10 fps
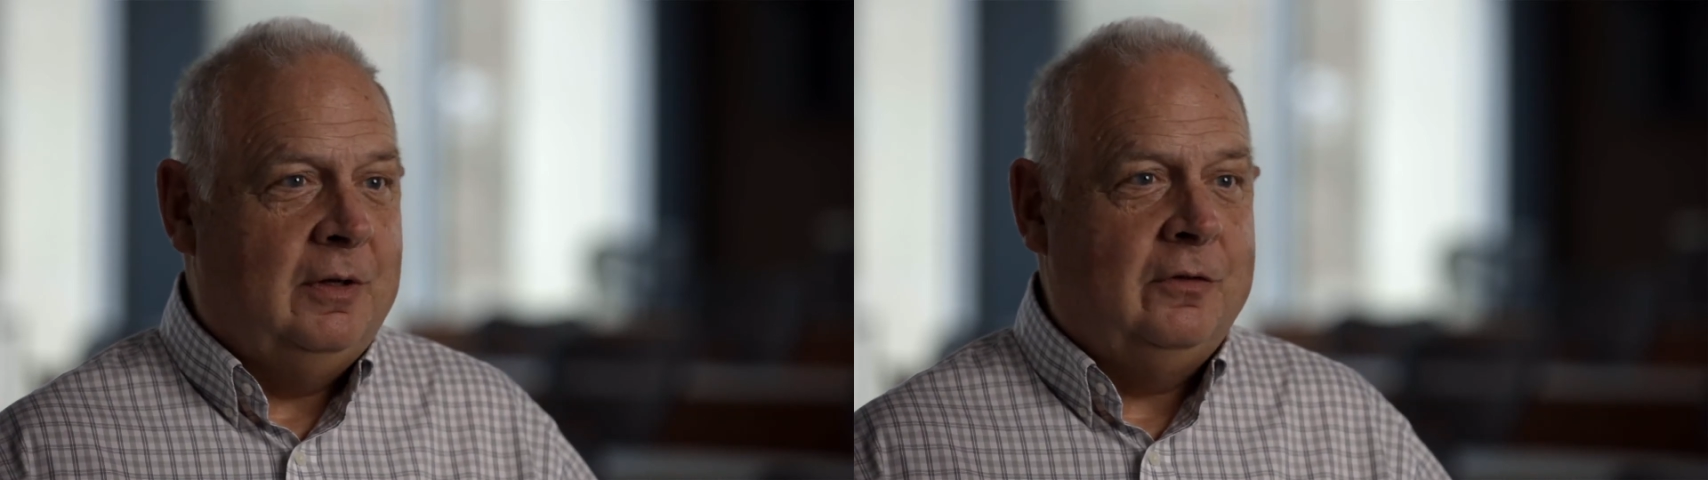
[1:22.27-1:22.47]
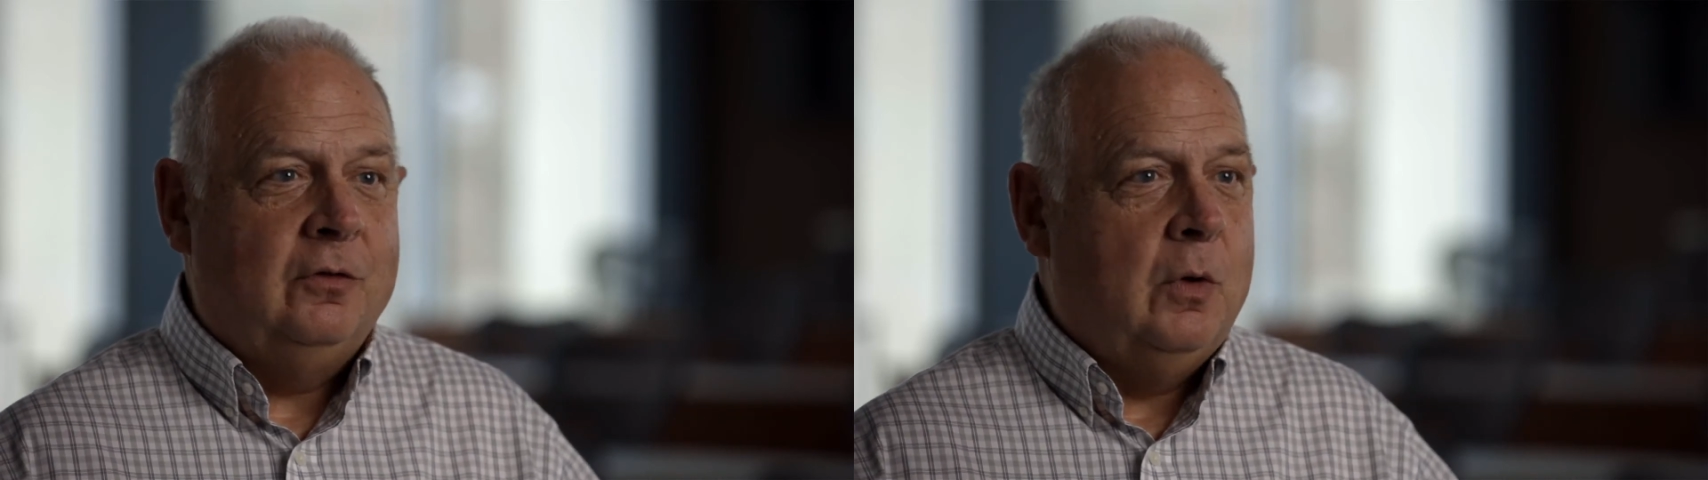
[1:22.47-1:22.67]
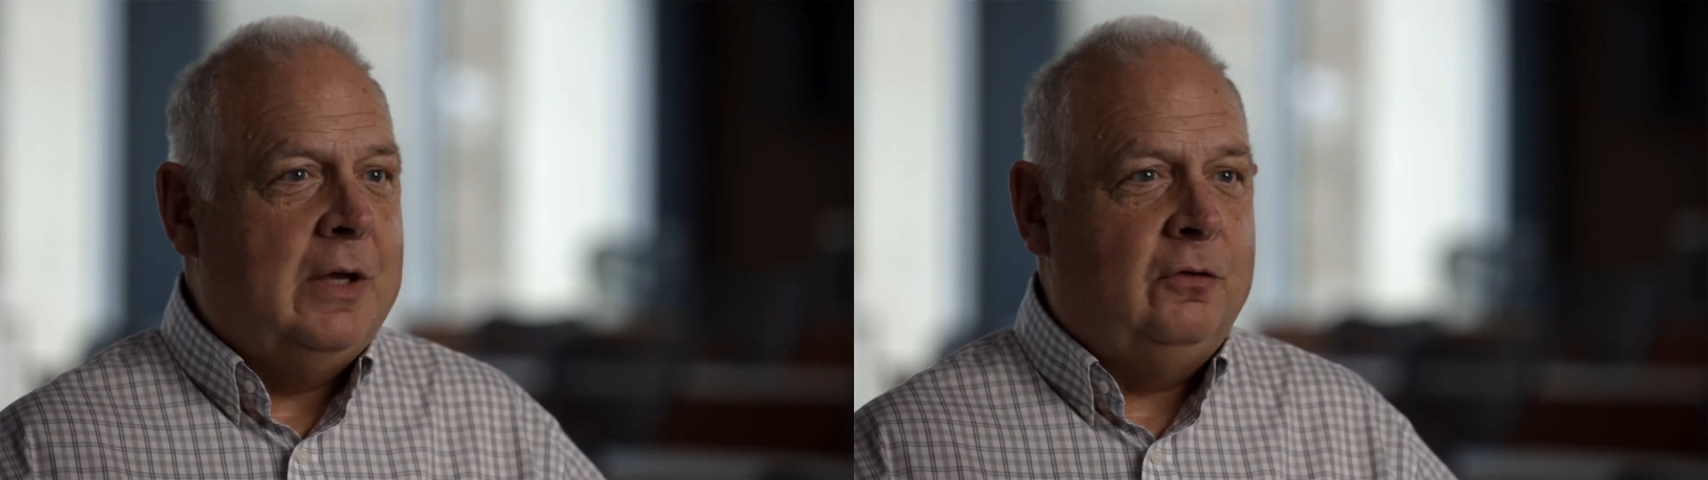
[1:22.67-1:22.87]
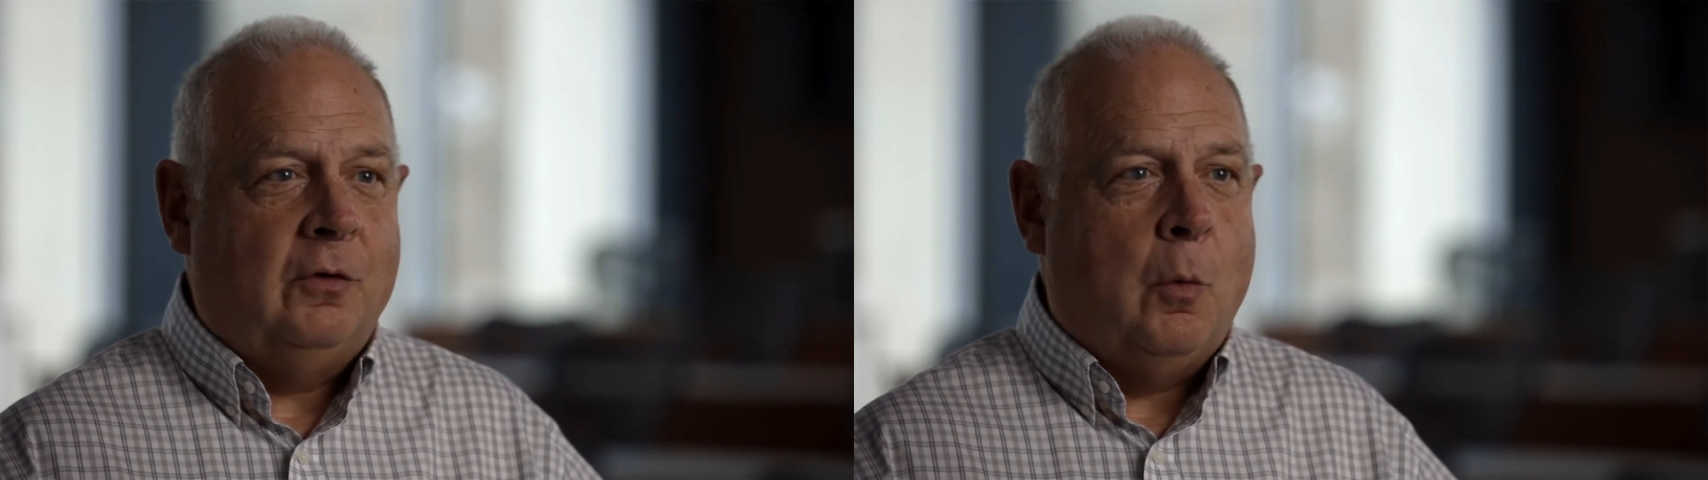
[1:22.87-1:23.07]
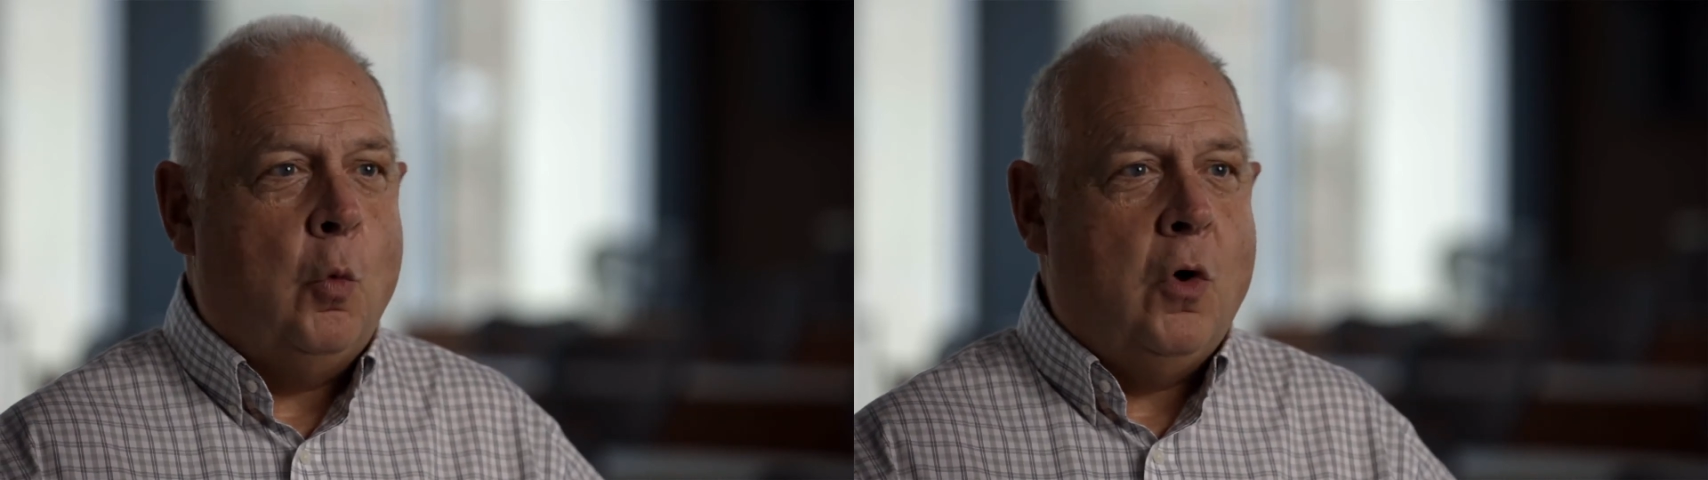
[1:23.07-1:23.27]
It's
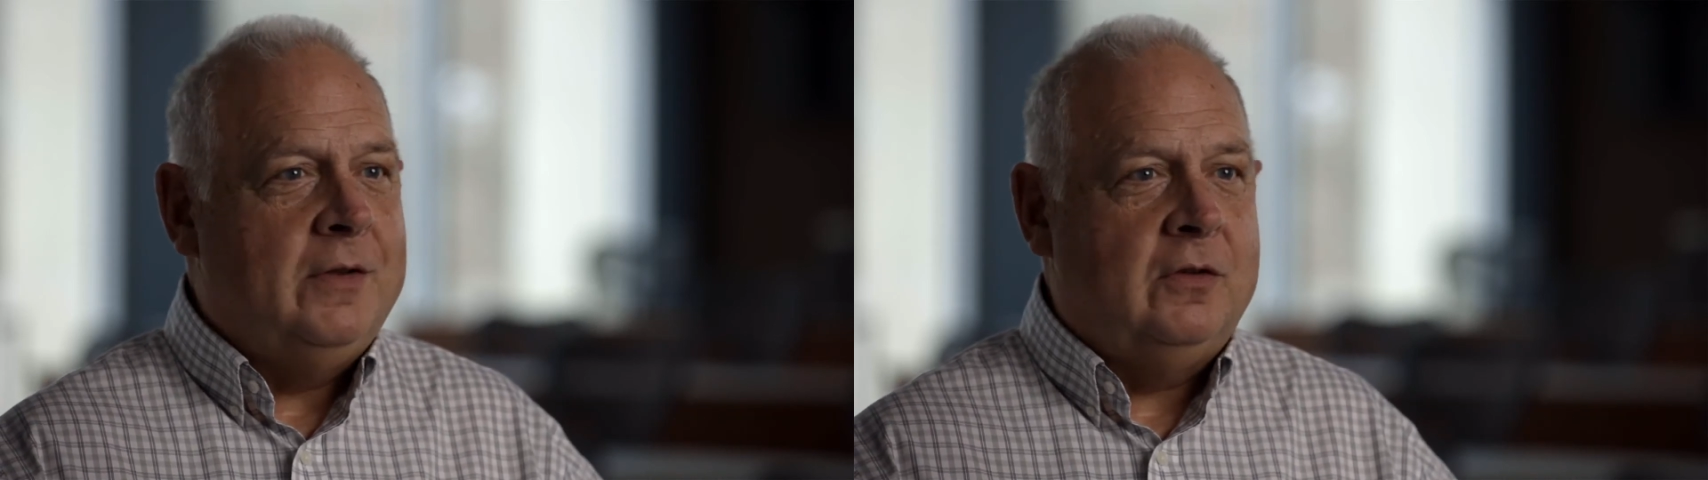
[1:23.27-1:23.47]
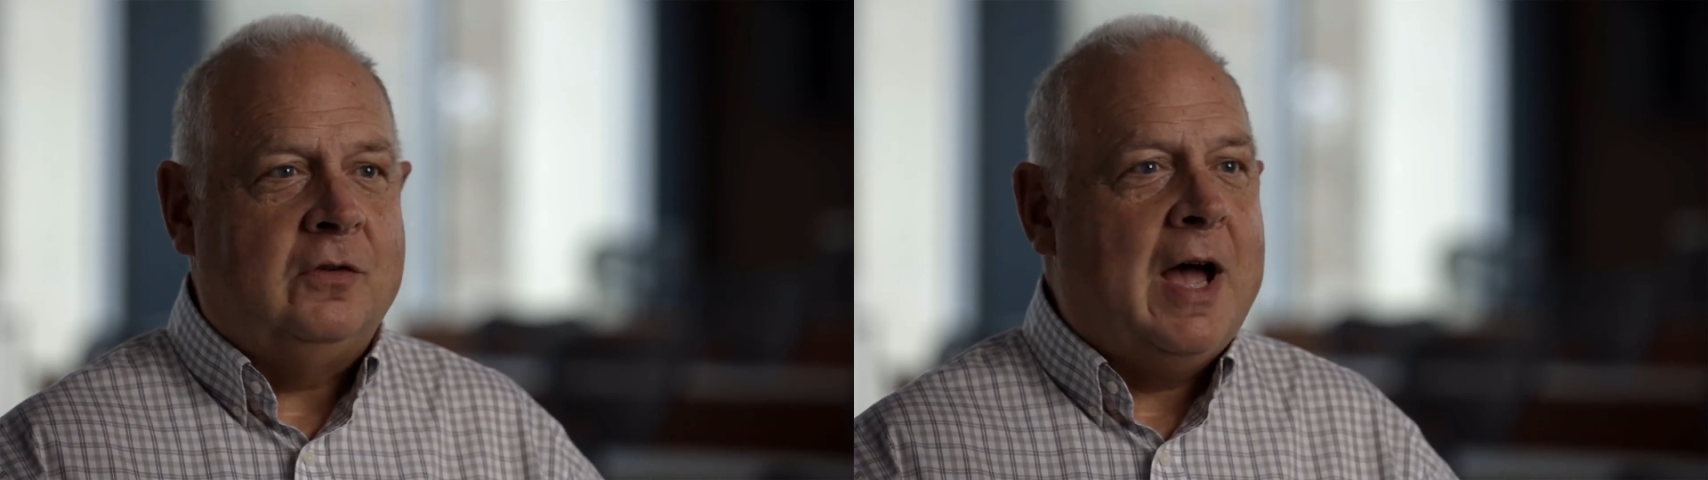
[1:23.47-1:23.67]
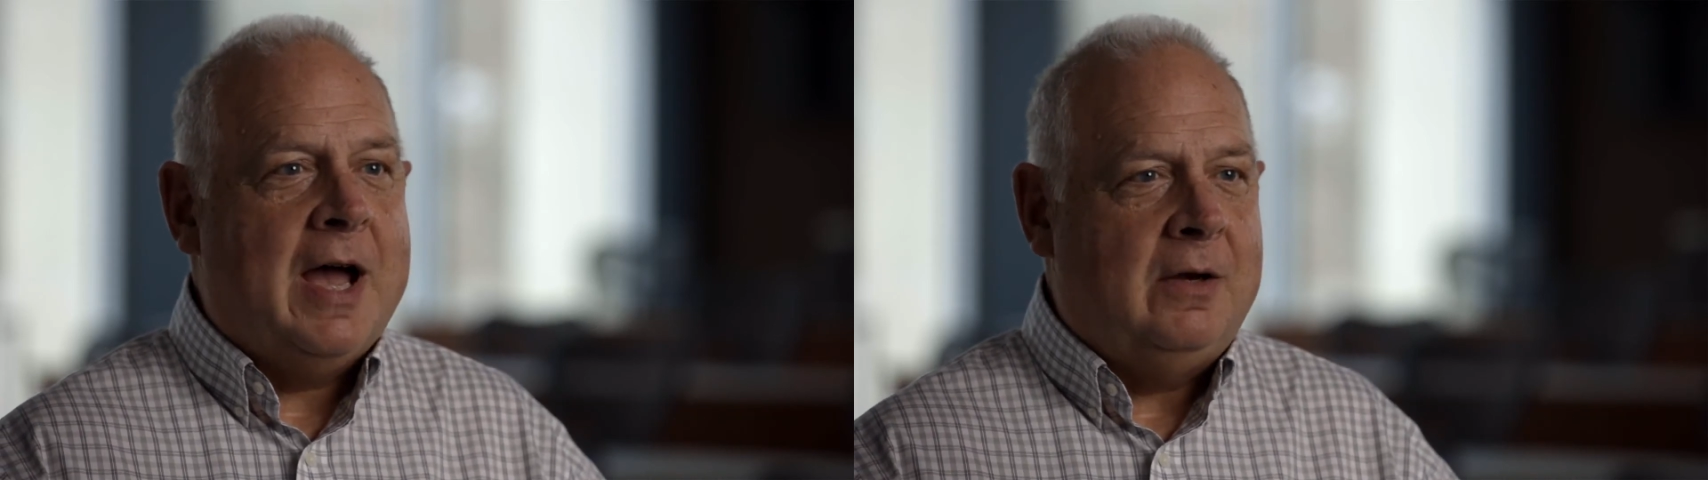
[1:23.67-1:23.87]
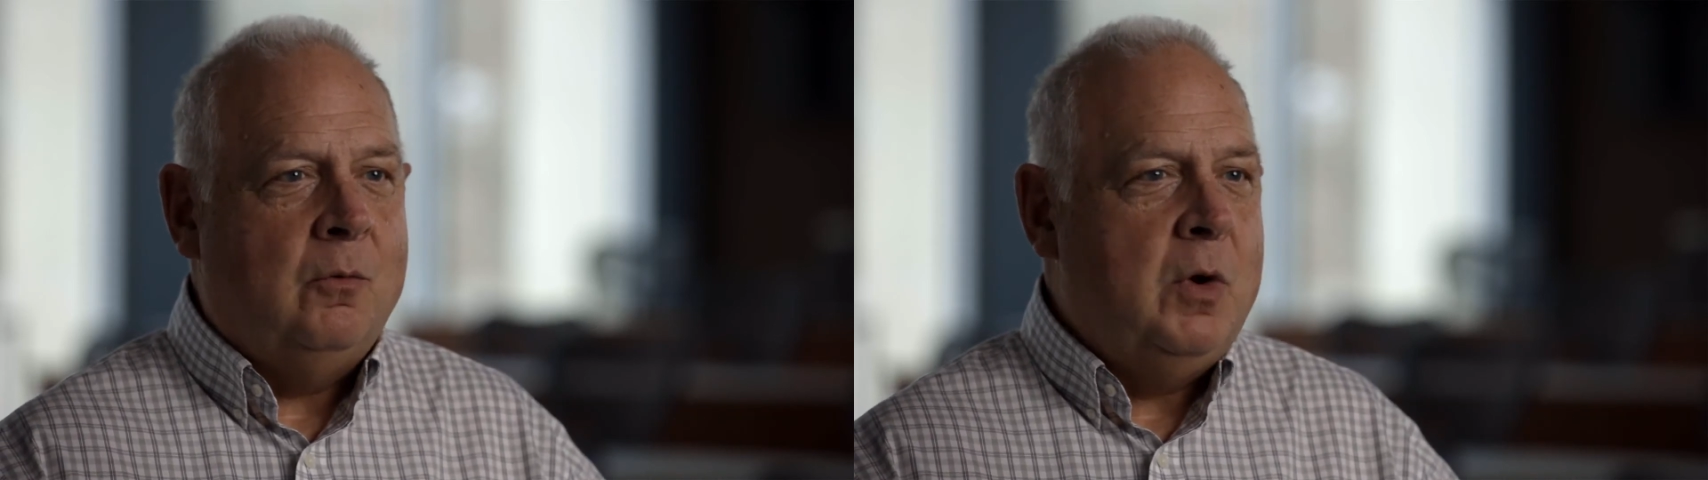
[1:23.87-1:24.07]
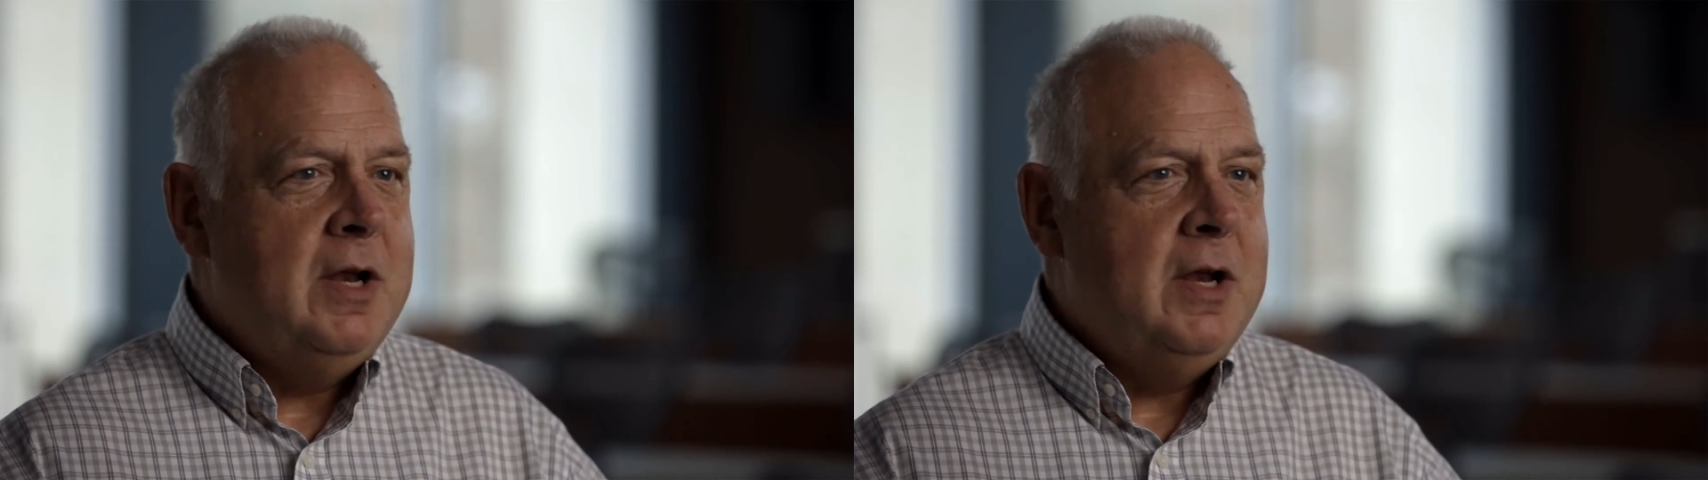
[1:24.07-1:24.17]
from one side.